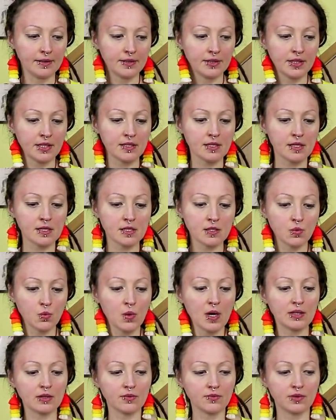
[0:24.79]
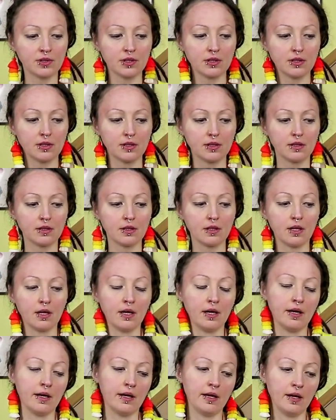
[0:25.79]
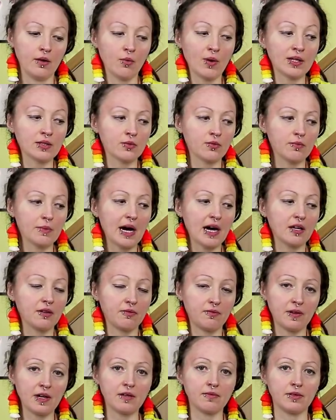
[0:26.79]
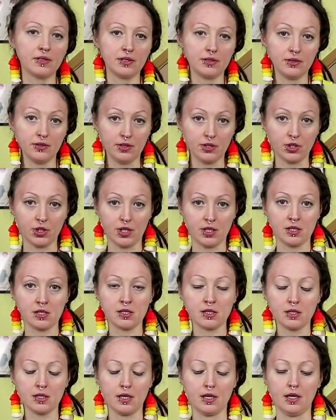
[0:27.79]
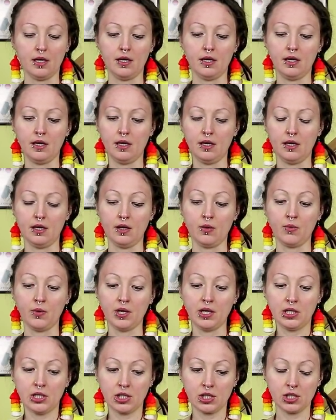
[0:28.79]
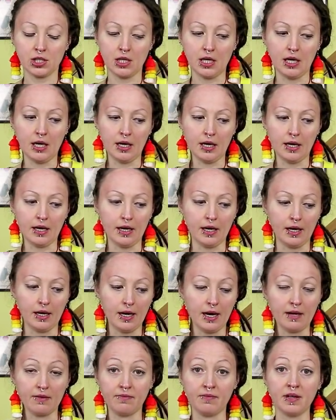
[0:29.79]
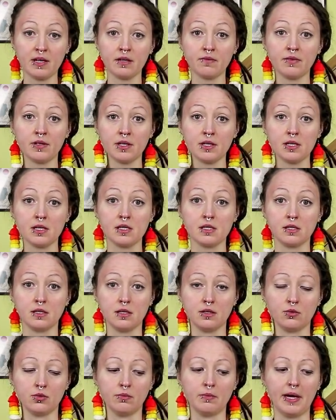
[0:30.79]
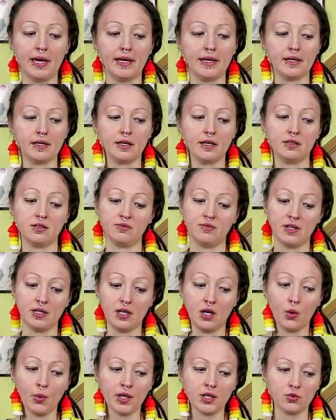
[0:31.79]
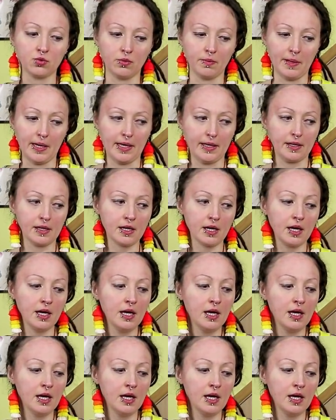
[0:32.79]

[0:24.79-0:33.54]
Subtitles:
This is one of my favorite dishes, which are very easy to make and very quick to make.